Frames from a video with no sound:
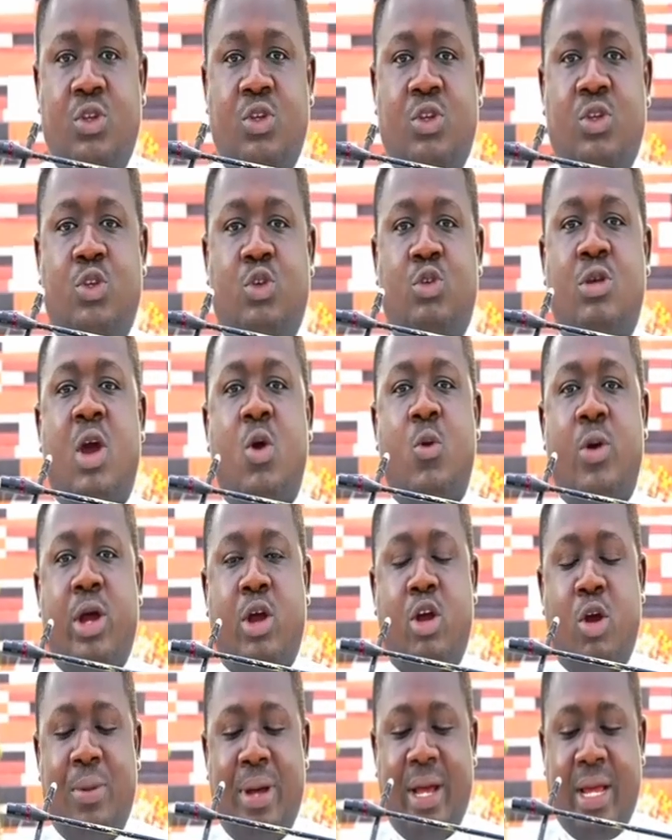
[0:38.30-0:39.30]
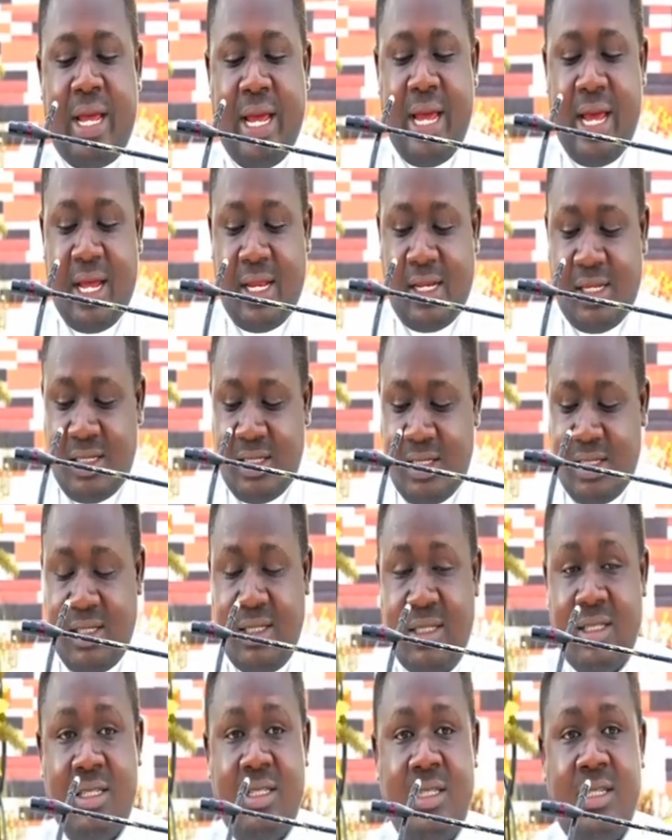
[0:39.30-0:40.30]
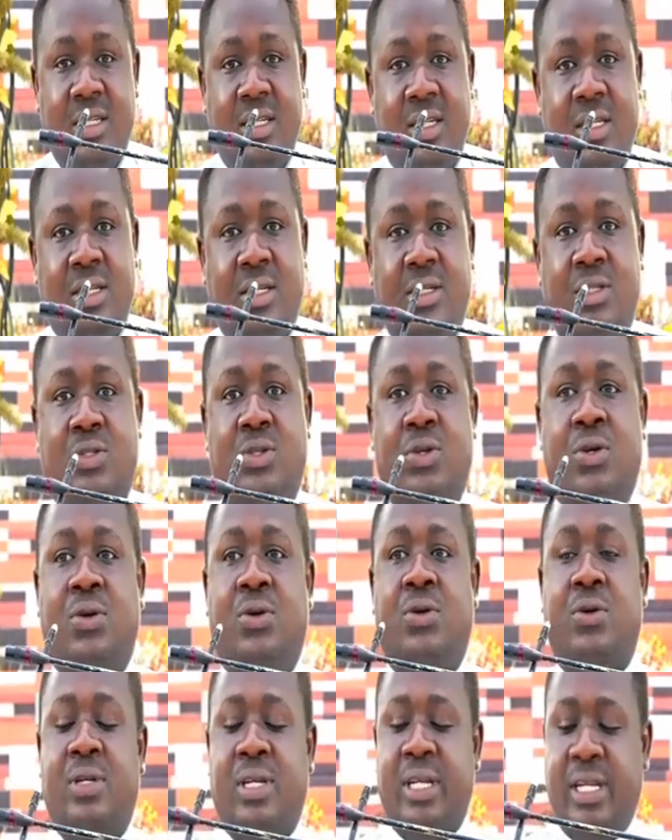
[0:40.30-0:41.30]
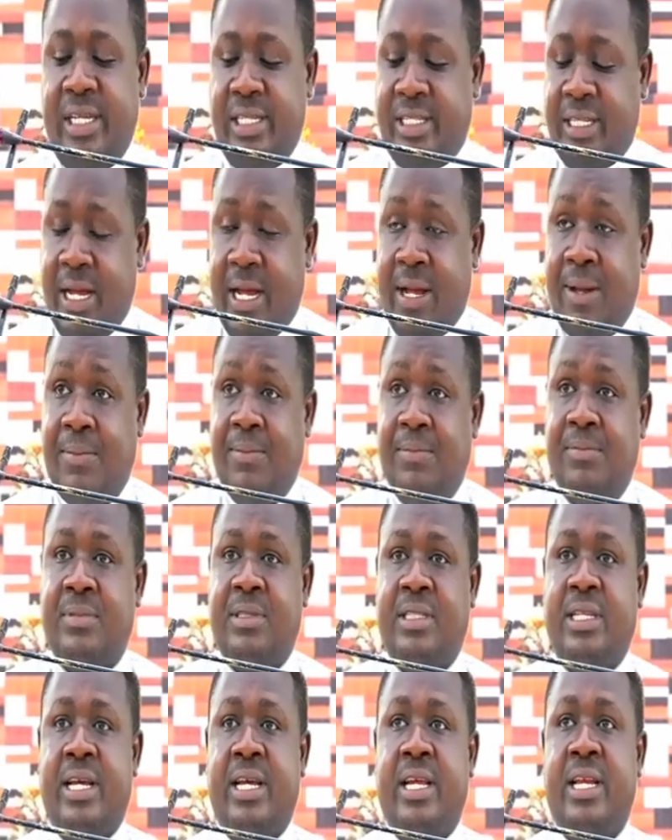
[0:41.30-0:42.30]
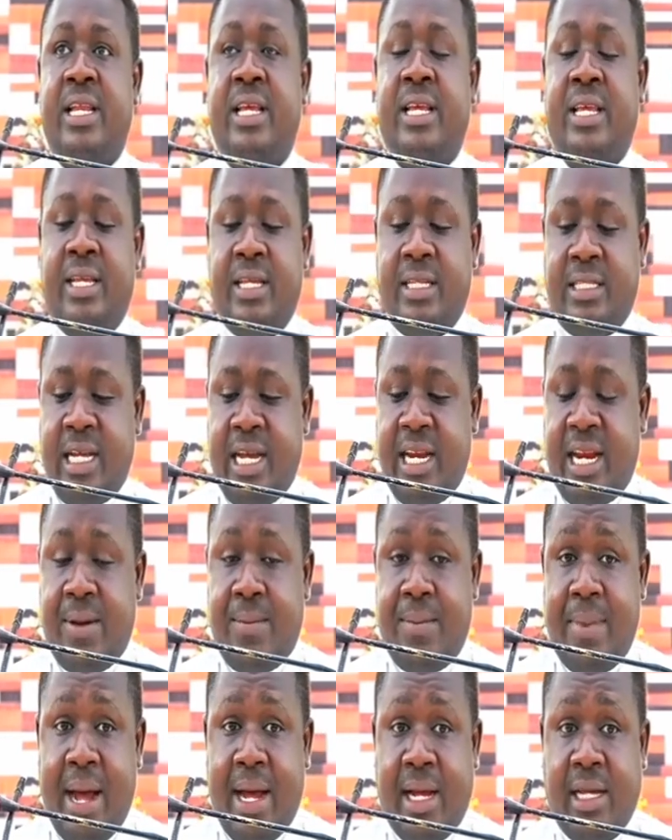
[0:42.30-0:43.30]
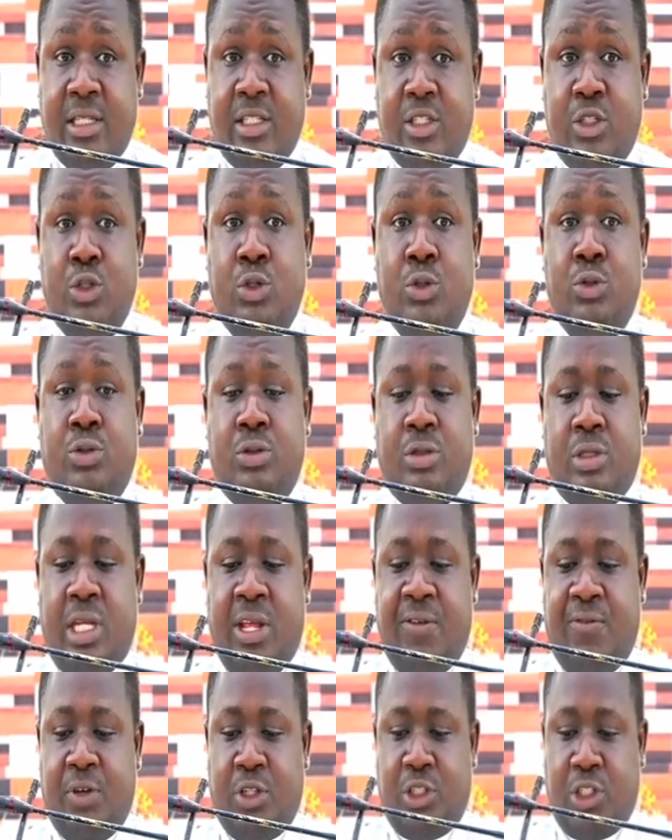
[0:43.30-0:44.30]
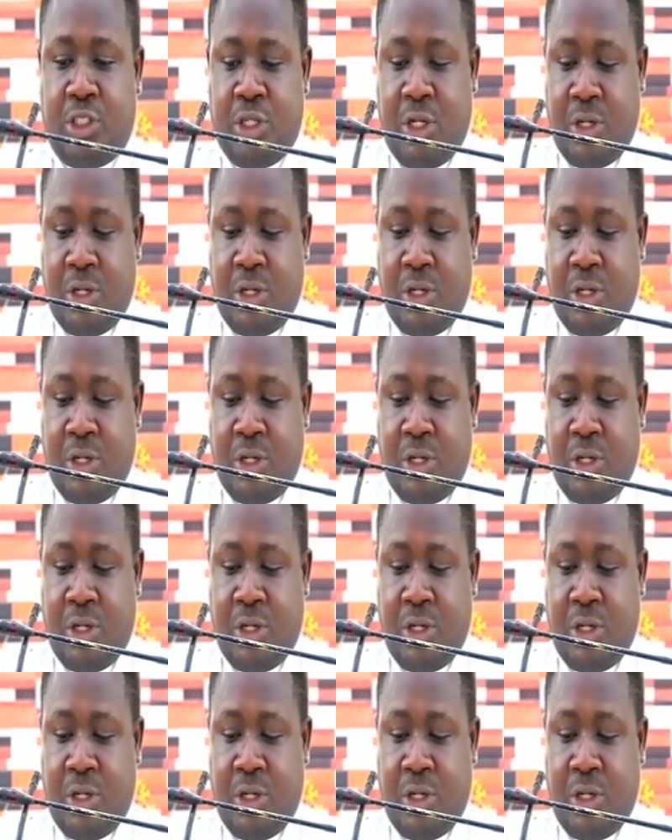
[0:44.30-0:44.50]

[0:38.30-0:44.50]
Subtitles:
You are welcome again to this daily Dynamite Youth Devotion.